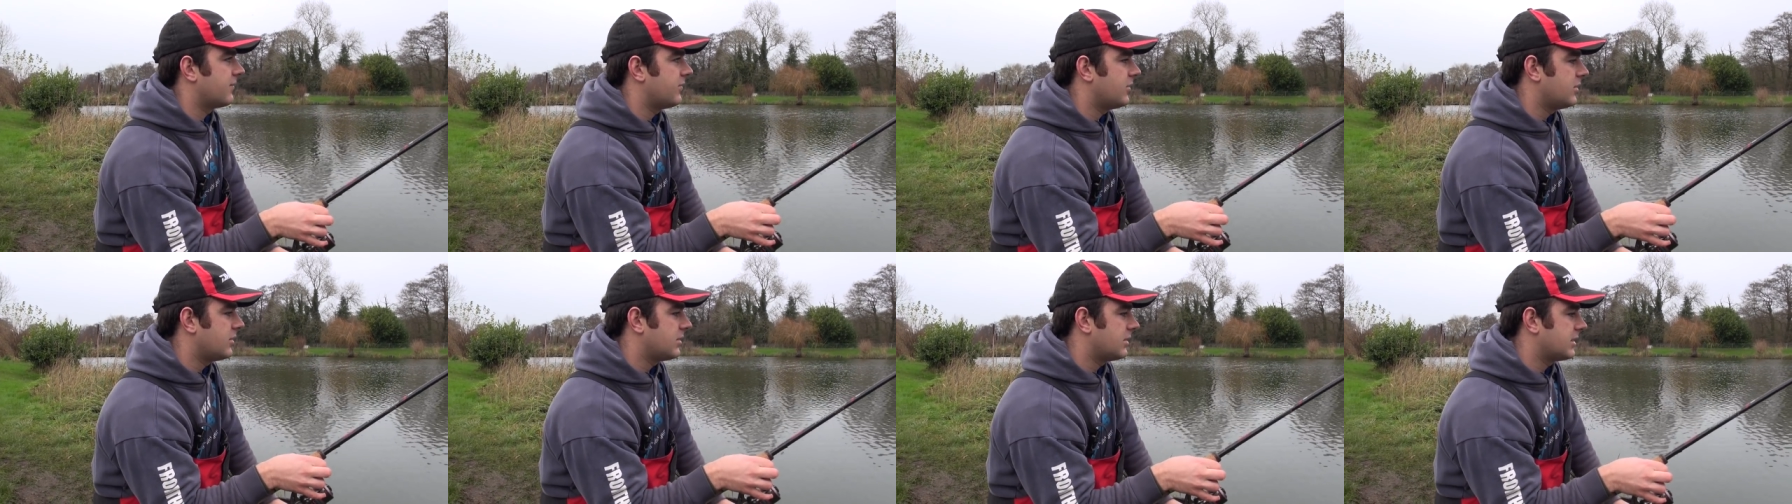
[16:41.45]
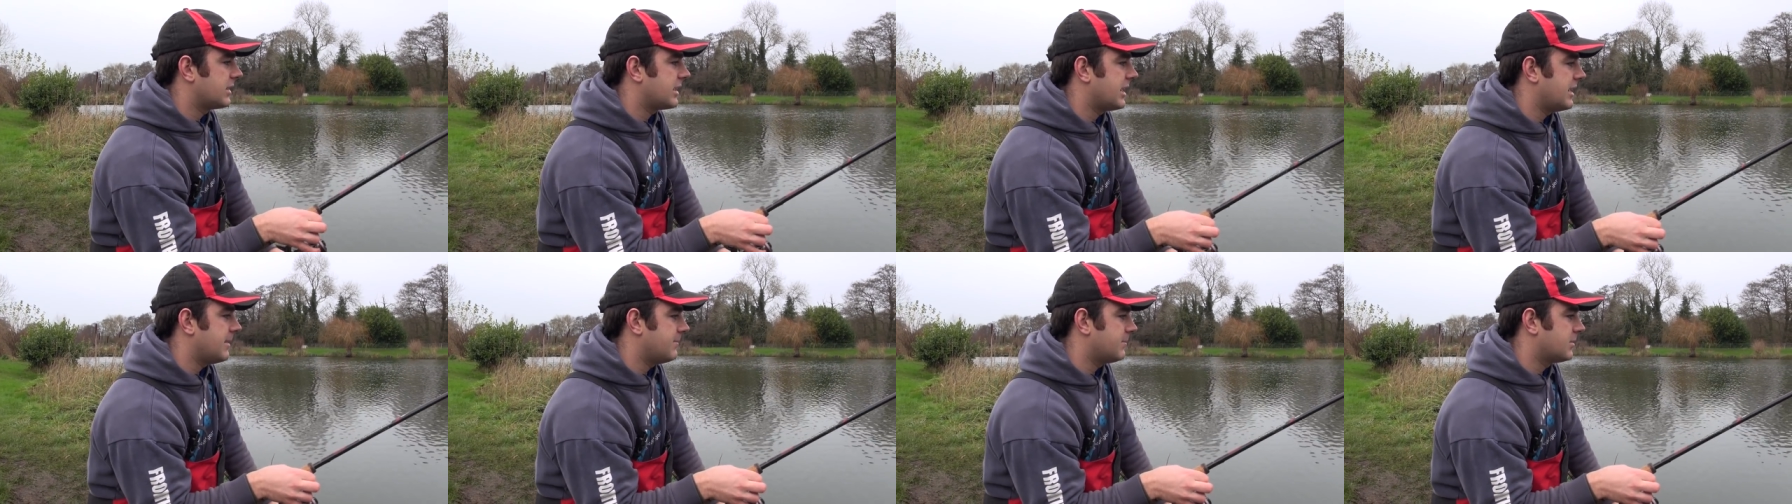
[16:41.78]
If you can
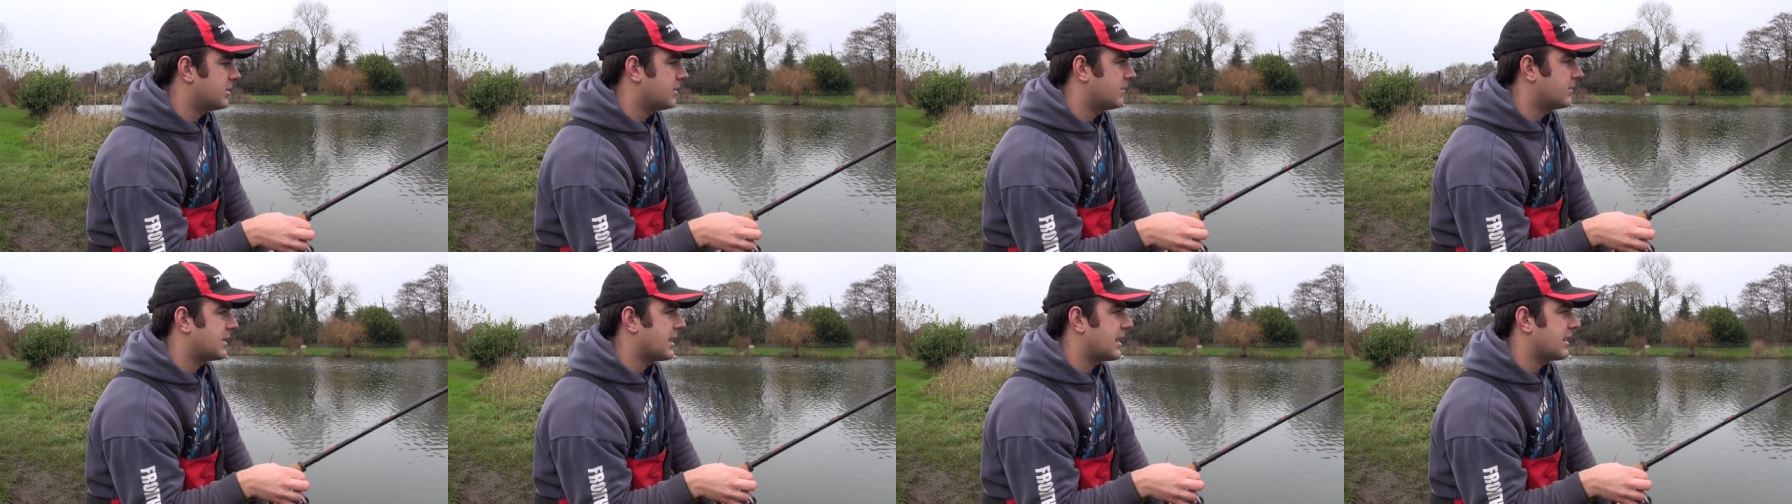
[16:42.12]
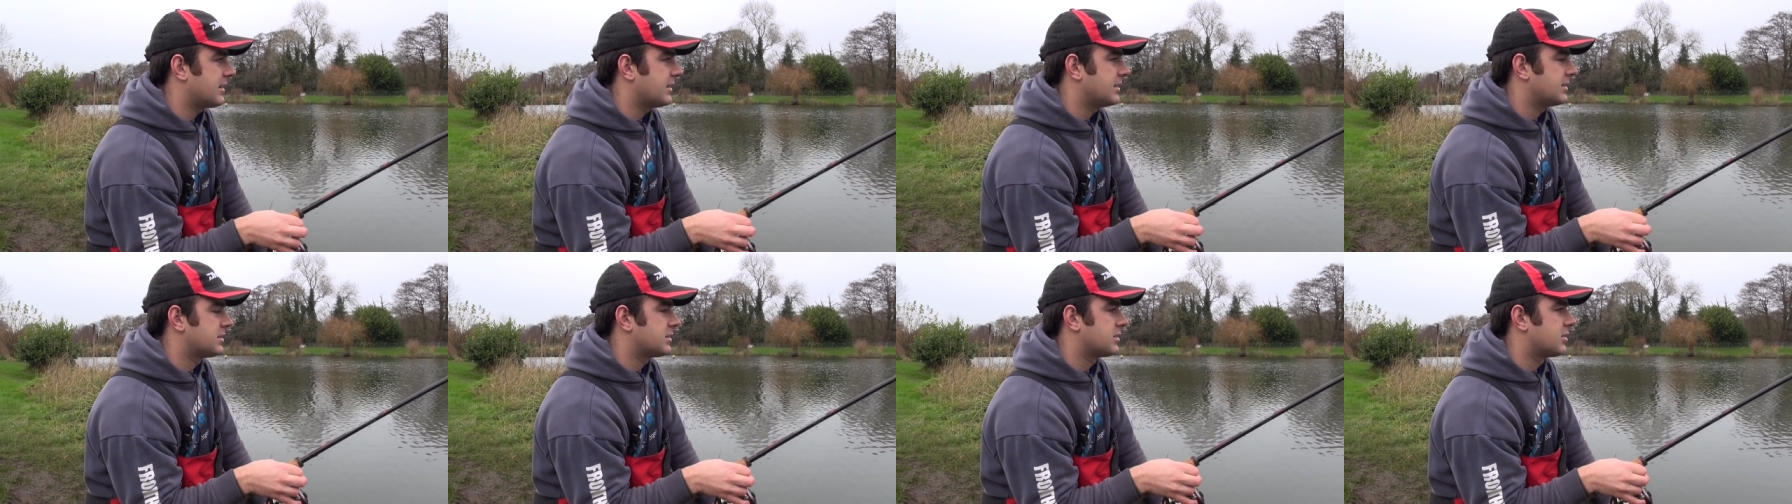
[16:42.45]
keep doing
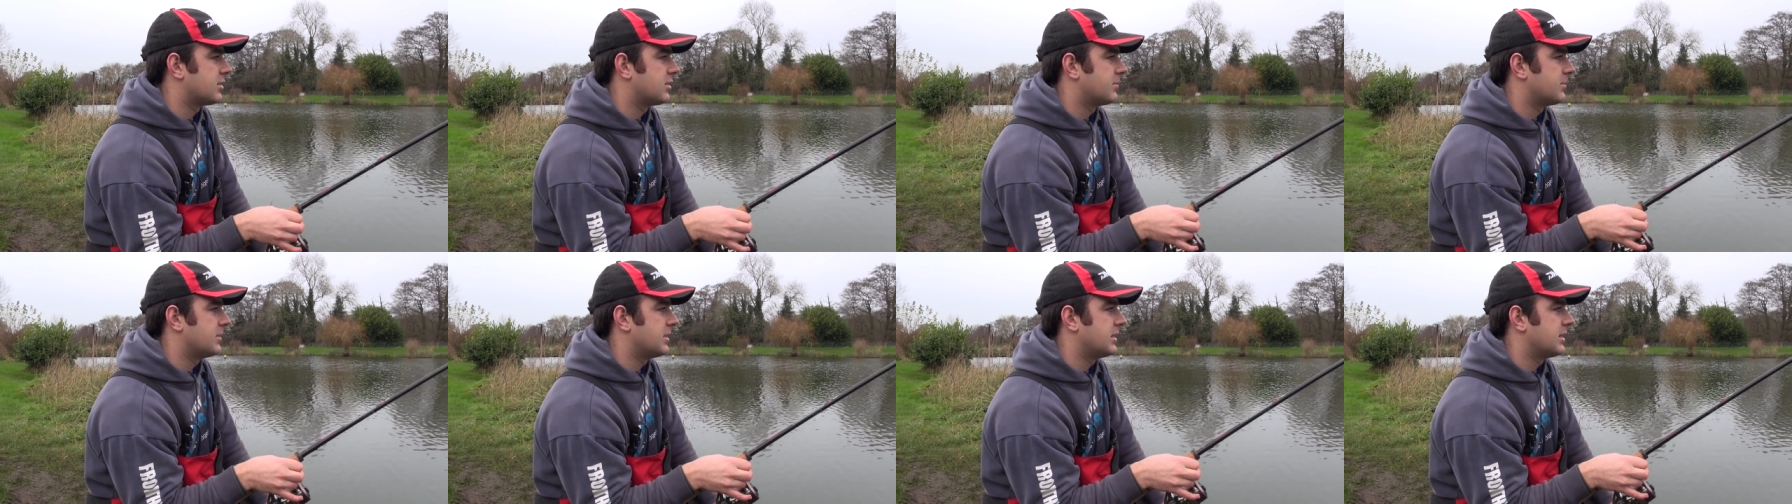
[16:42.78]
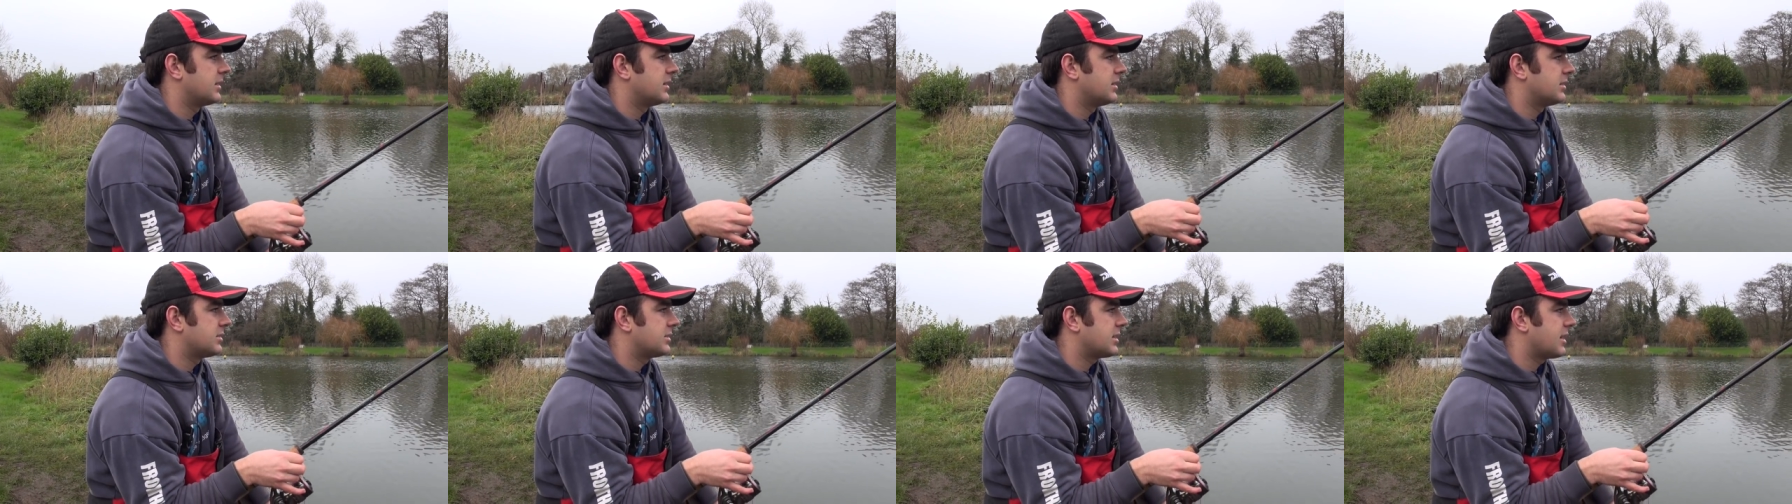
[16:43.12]
that this time of
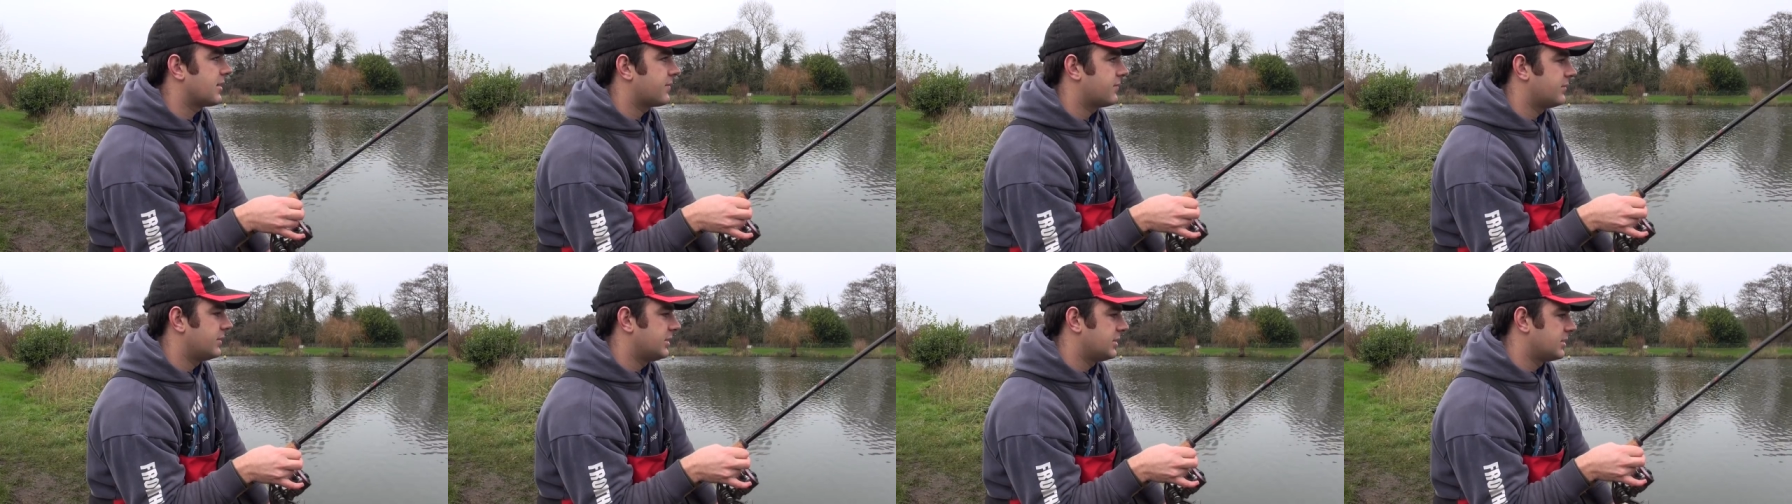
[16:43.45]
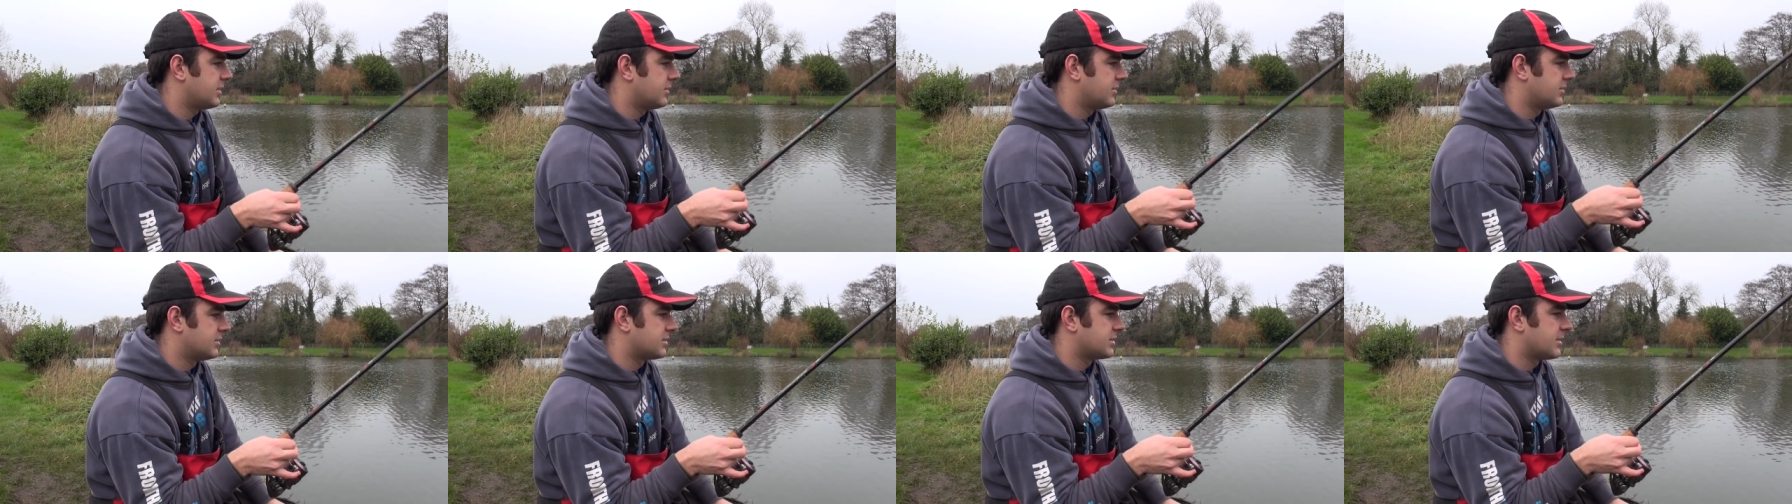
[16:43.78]
year, you're definitely
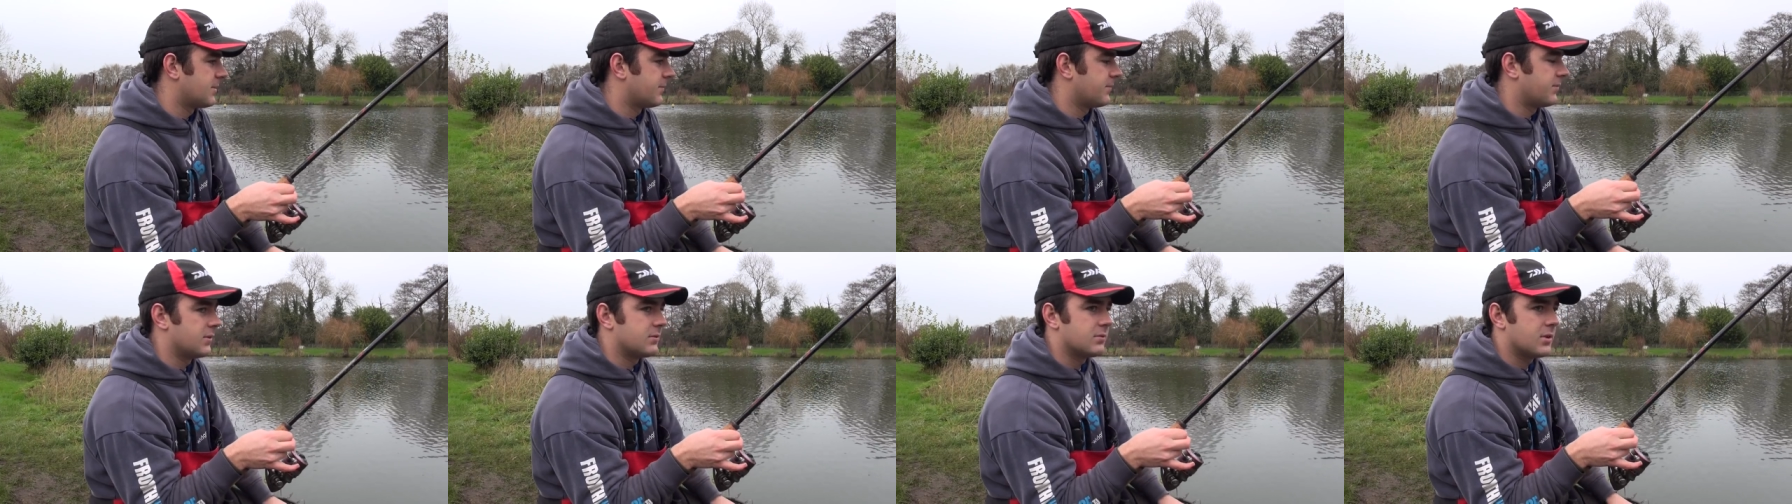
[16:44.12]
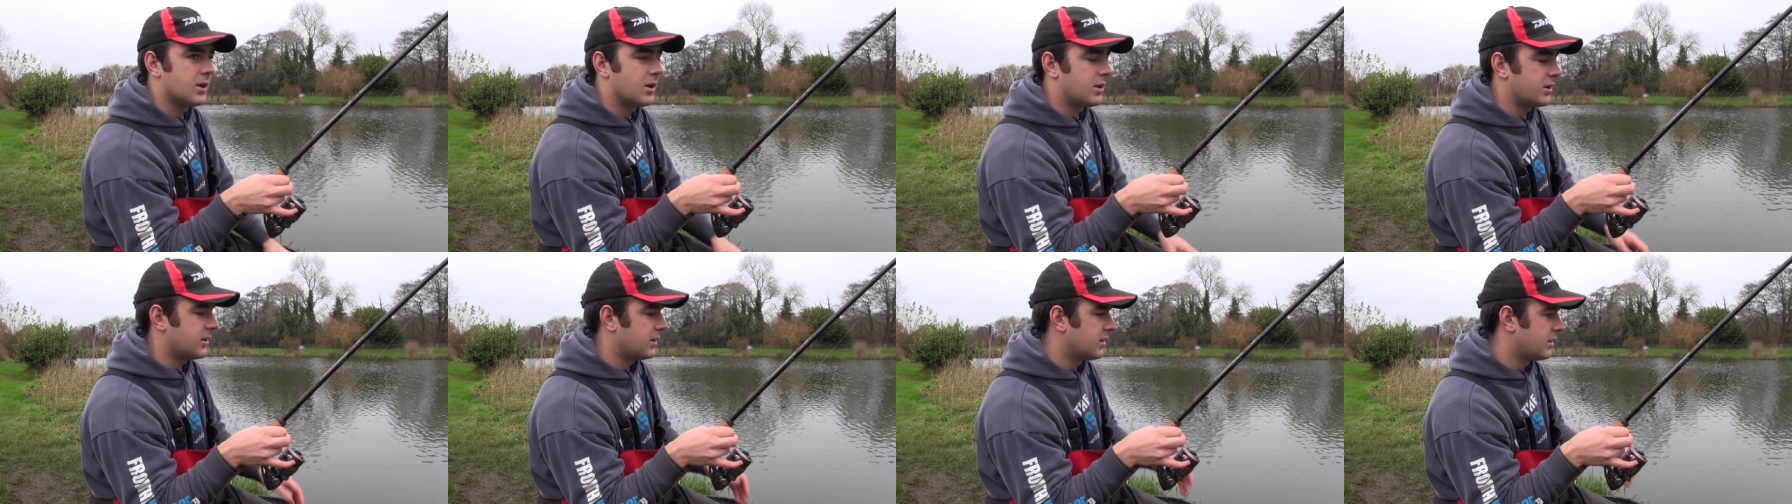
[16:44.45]
doing something
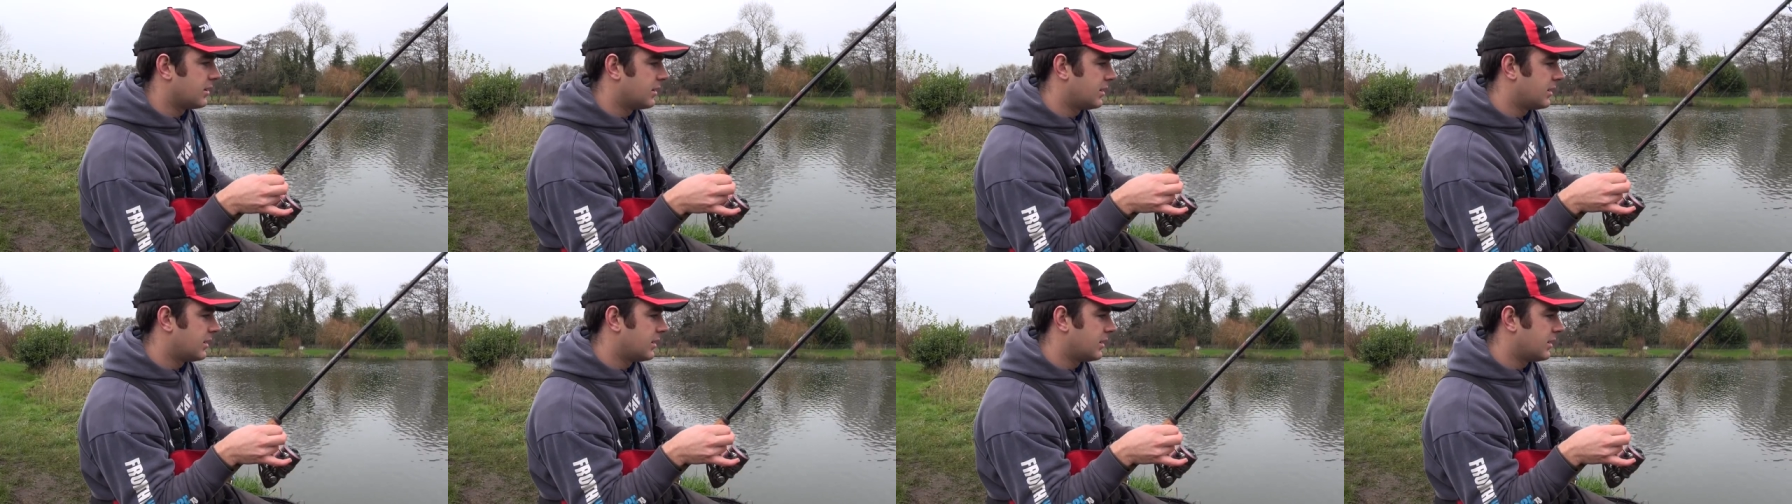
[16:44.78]
right.